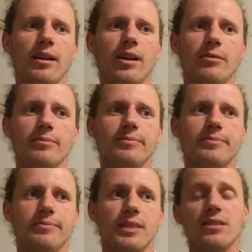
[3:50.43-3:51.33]
Um,
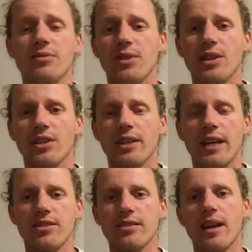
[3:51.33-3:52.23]
it's a very good
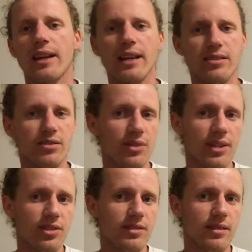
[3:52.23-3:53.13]
algicide. It has
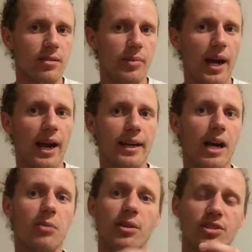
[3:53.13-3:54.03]
directions on the back,
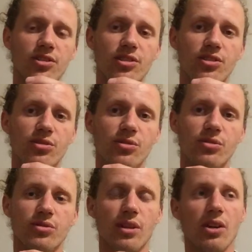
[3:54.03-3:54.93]
how much to
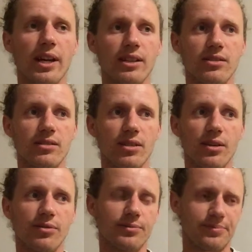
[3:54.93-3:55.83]
use, all that good
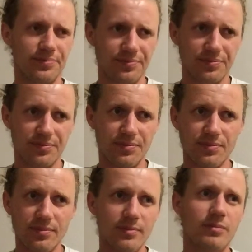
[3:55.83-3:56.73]
stuff.
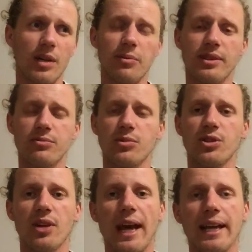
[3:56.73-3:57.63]
I mean,
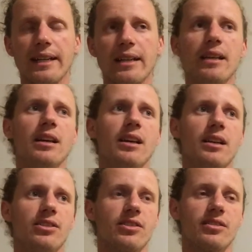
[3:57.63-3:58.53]
when you add it,
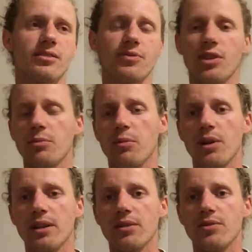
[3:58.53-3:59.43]
just fill up a
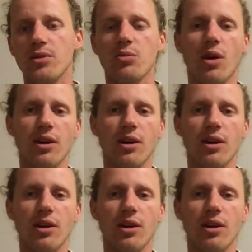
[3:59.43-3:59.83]
bucket full of